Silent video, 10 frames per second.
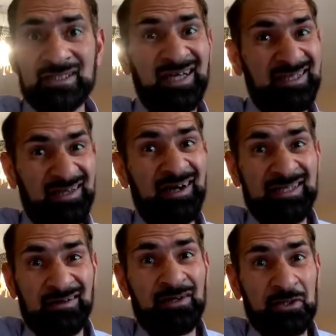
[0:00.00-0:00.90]
and I'd
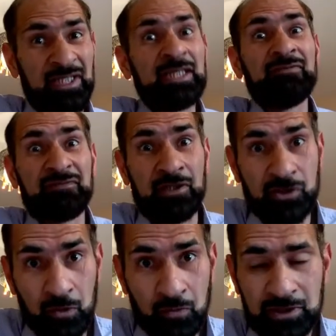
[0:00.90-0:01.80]
argue that even if they
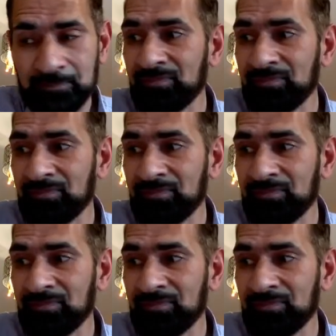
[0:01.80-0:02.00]
don't,